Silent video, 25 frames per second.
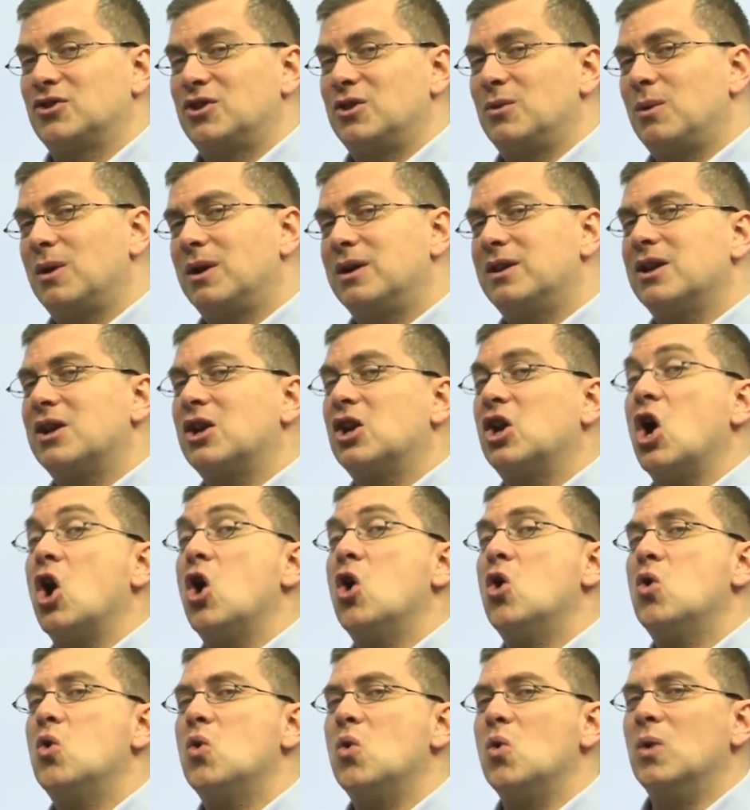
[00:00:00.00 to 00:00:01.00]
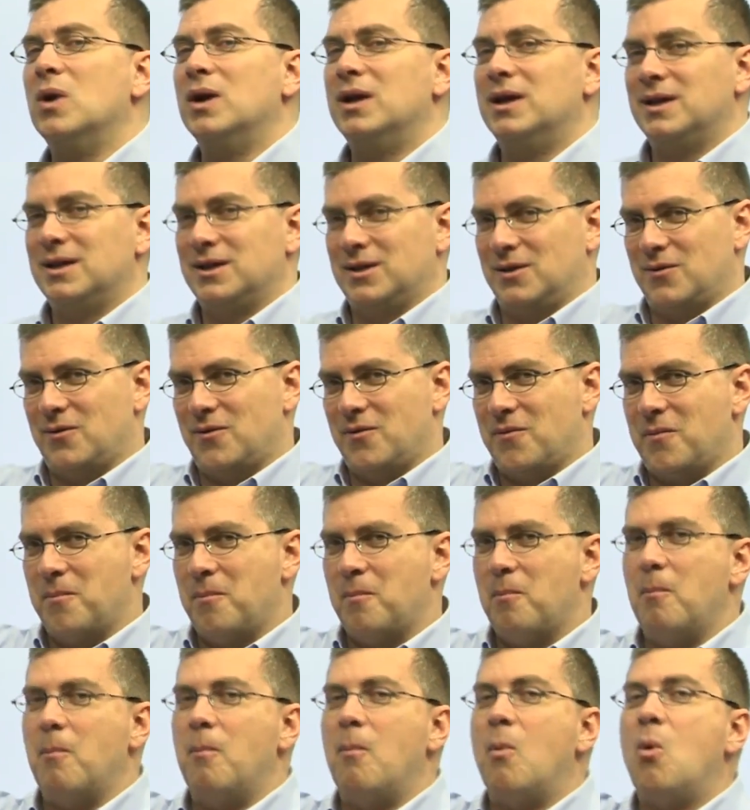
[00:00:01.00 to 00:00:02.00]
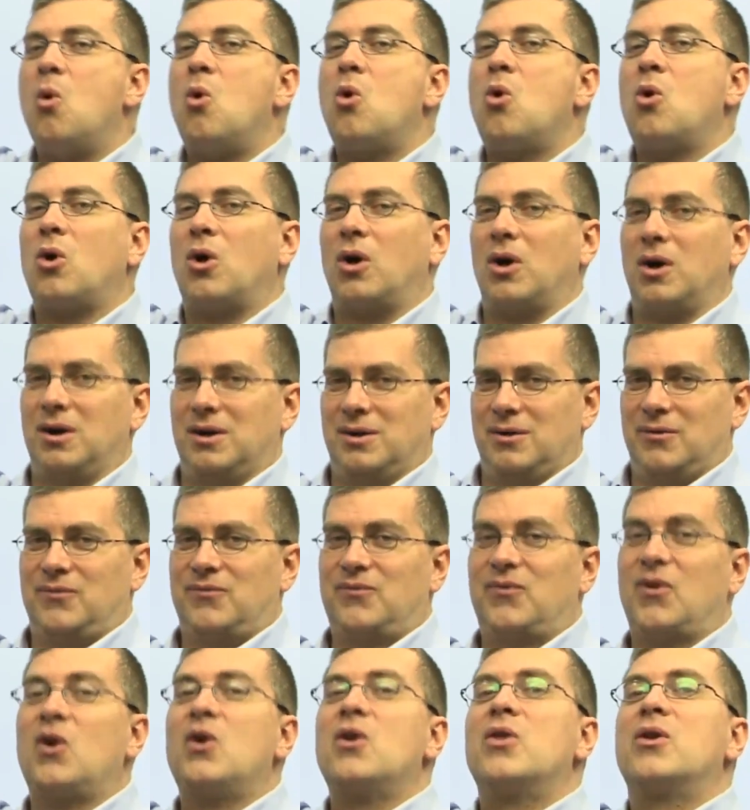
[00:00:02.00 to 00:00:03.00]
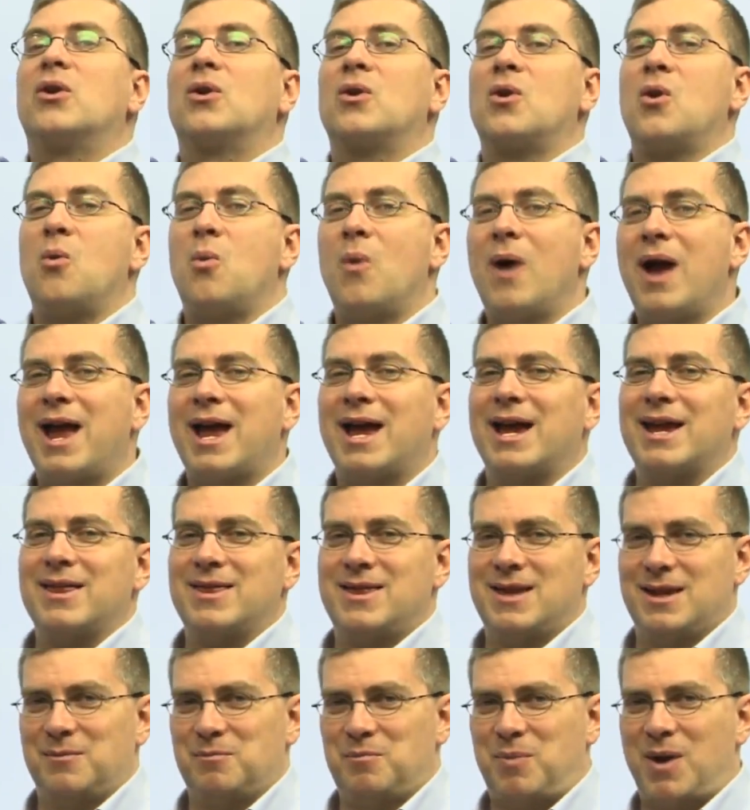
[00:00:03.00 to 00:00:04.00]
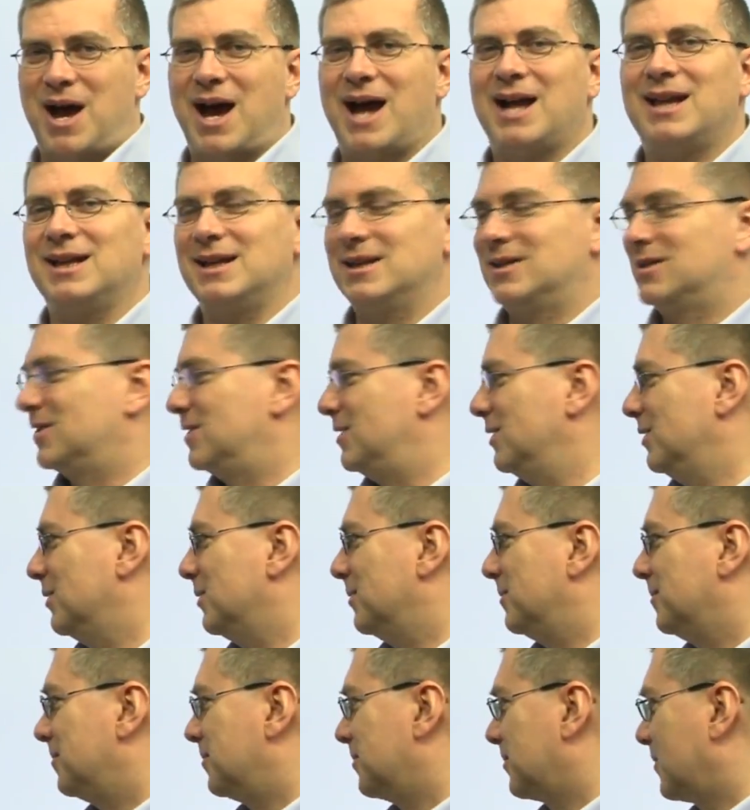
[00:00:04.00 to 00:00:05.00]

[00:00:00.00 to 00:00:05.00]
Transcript: She wanted to go further away than pilots do.